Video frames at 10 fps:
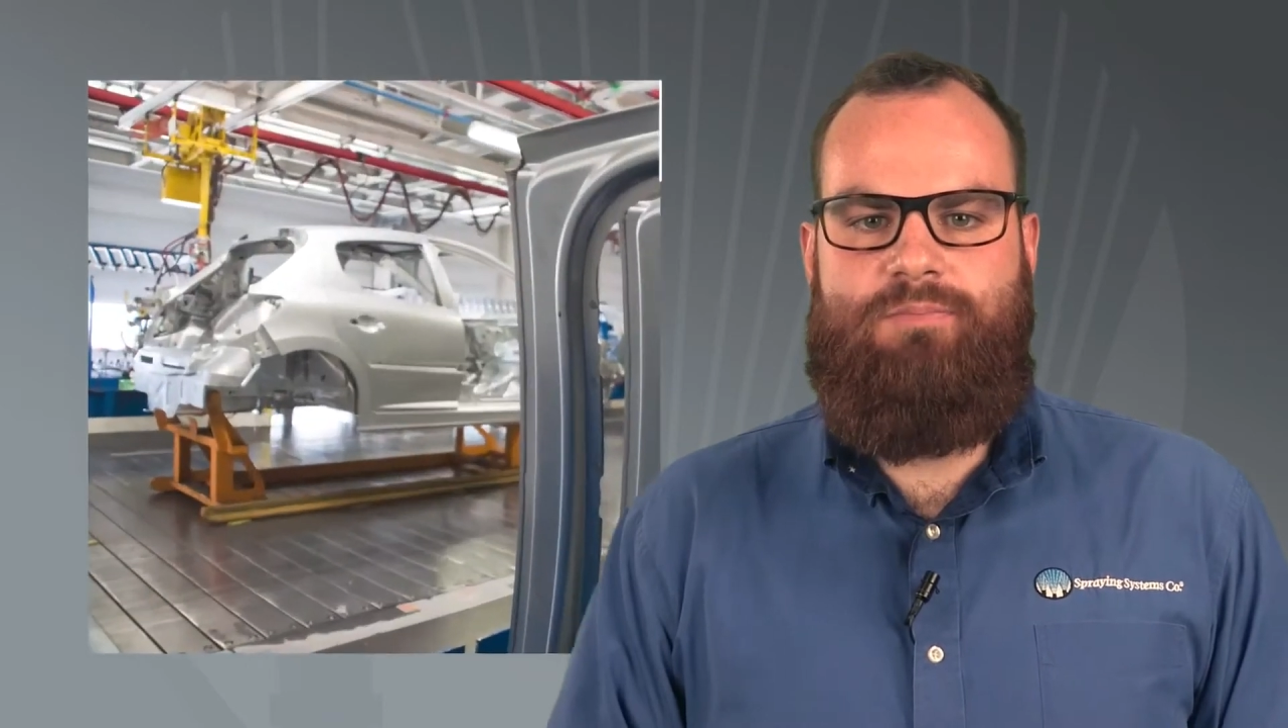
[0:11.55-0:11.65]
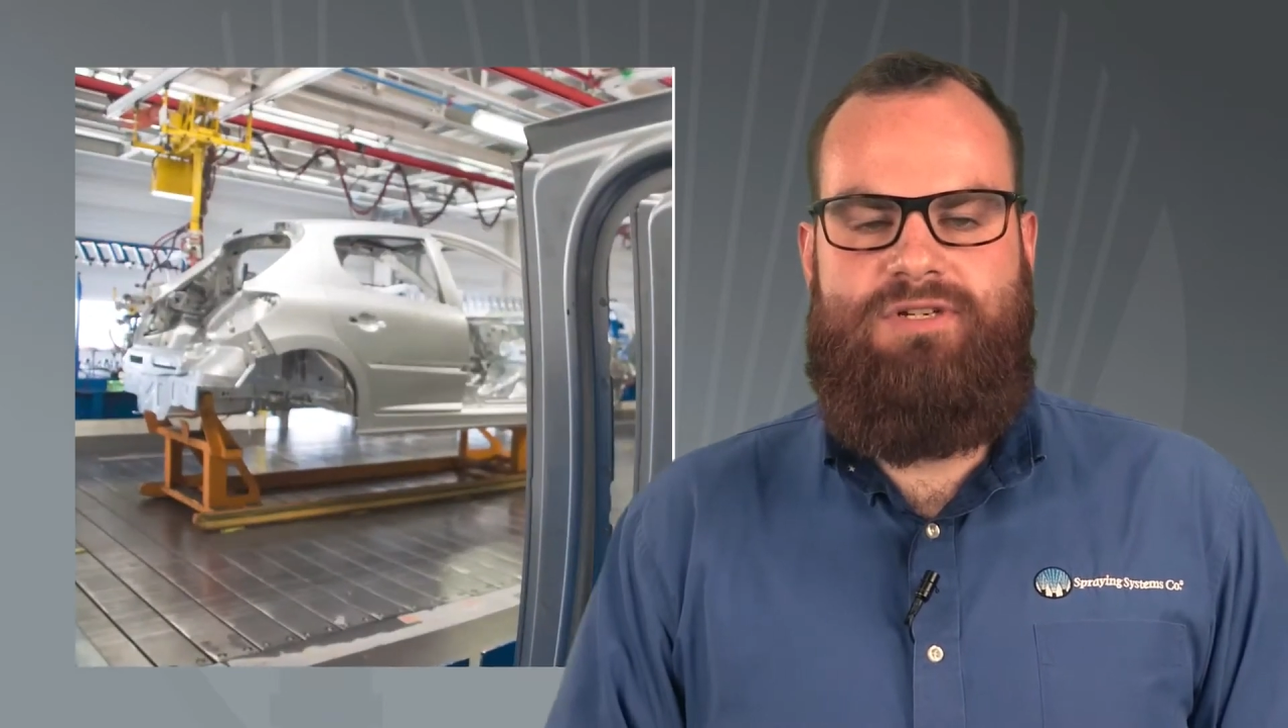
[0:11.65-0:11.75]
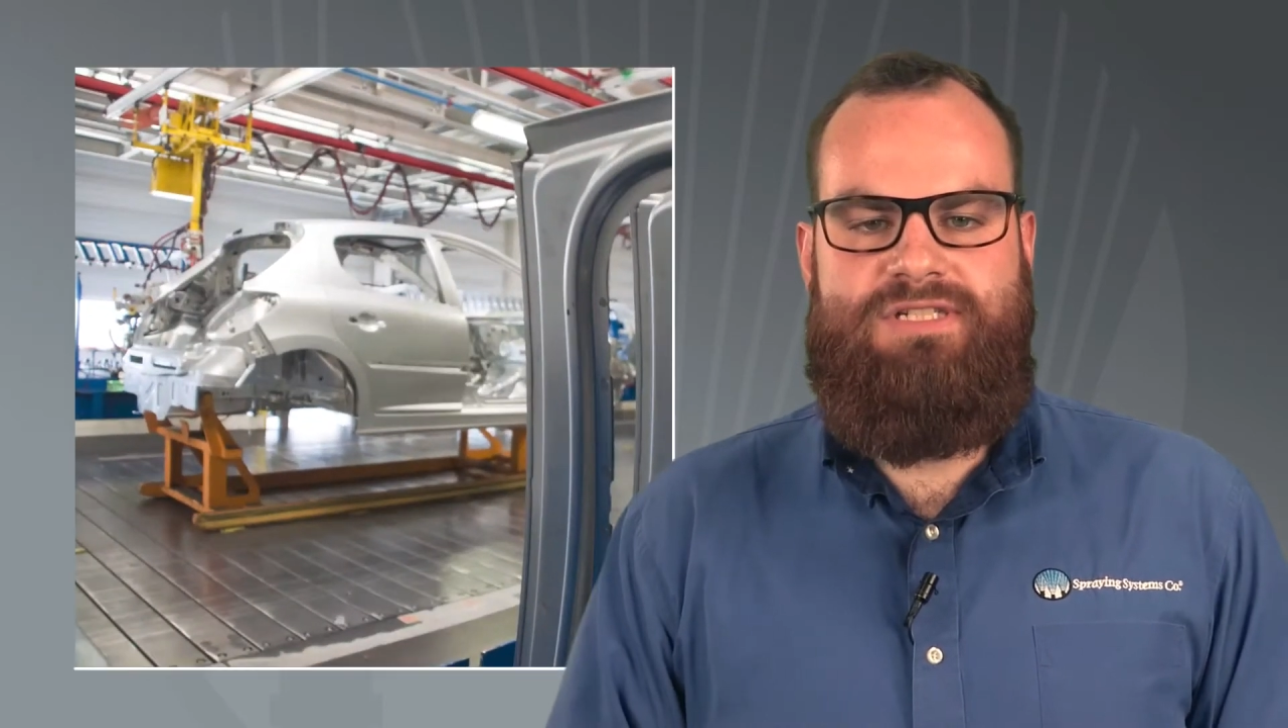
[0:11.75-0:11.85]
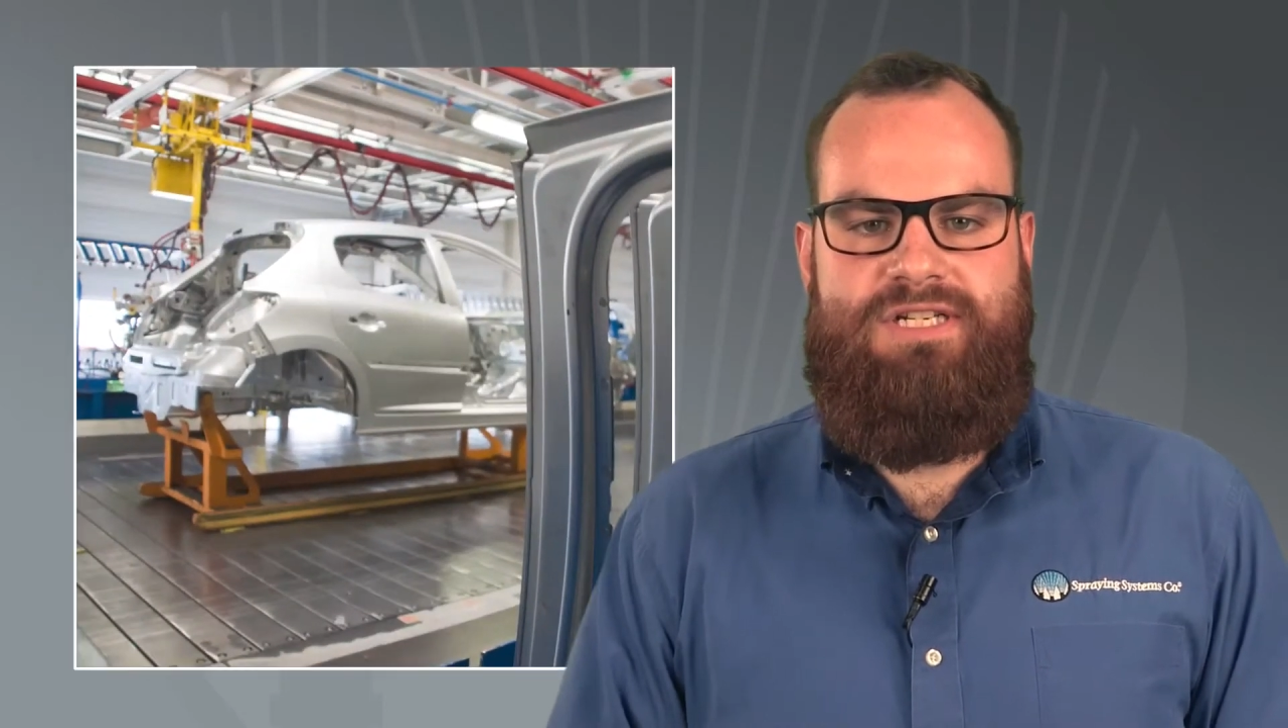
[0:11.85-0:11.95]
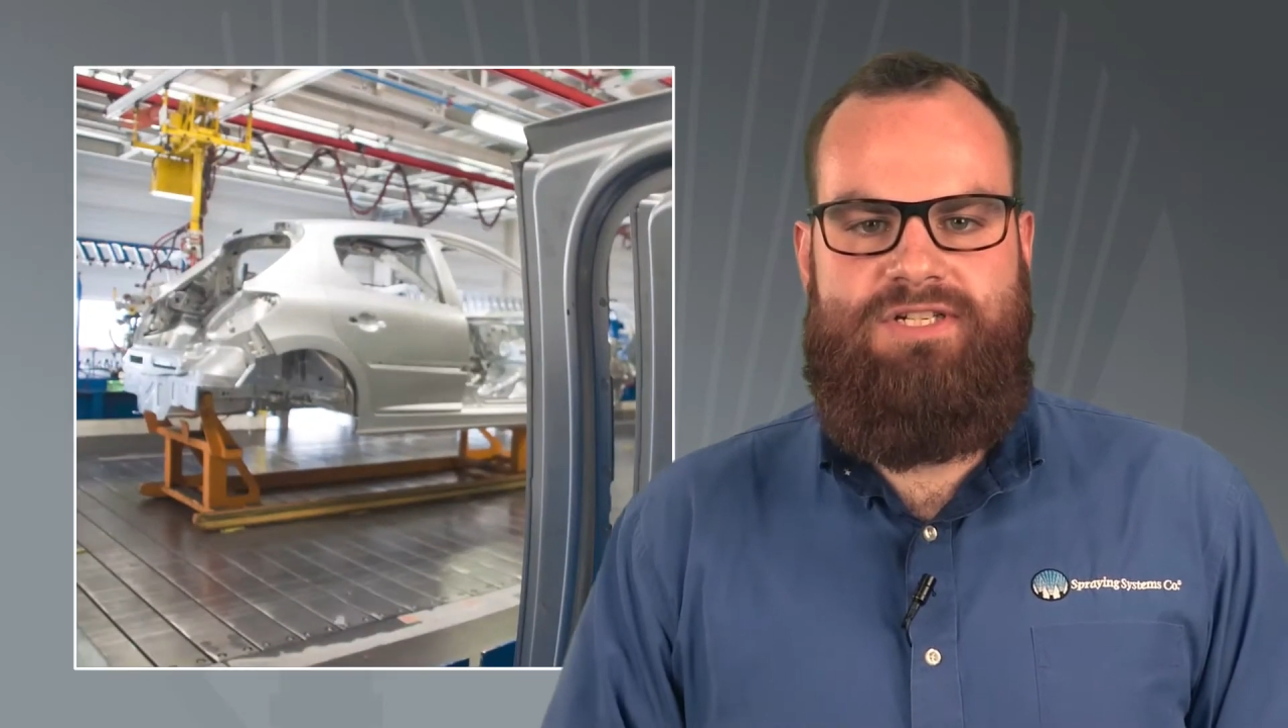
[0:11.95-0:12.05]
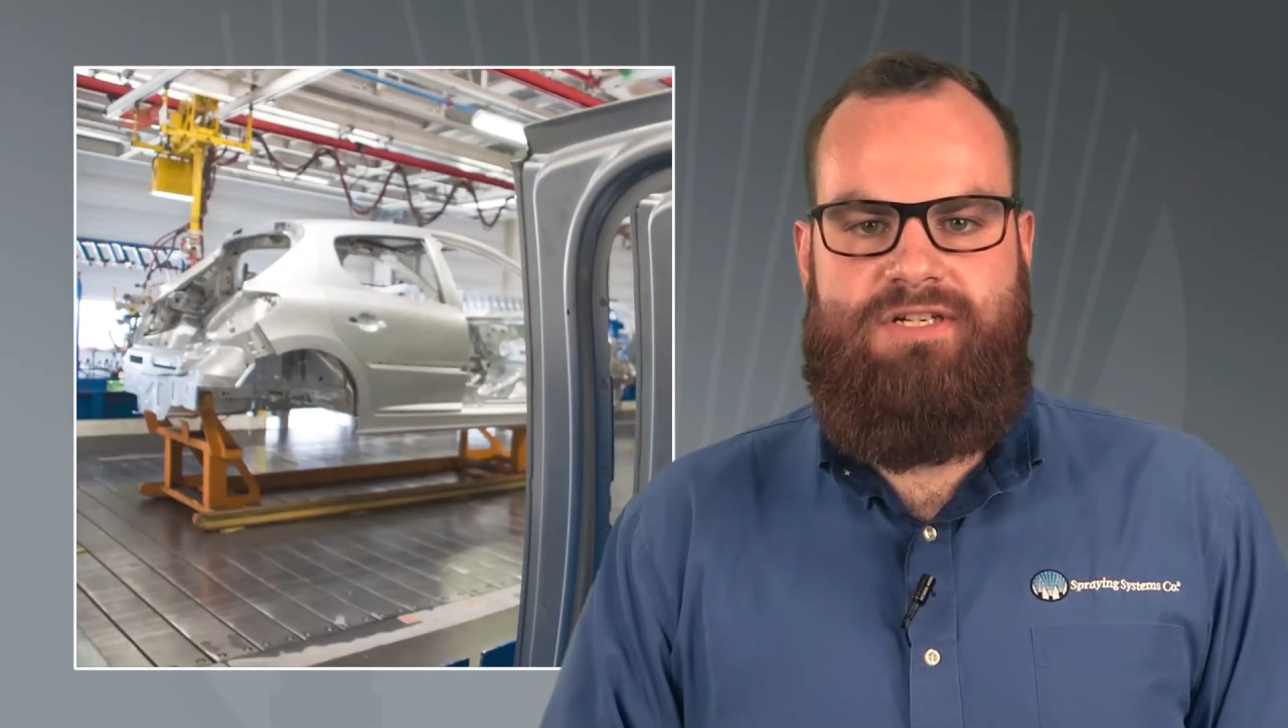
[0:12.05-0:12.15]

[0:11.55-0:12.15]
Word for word: precision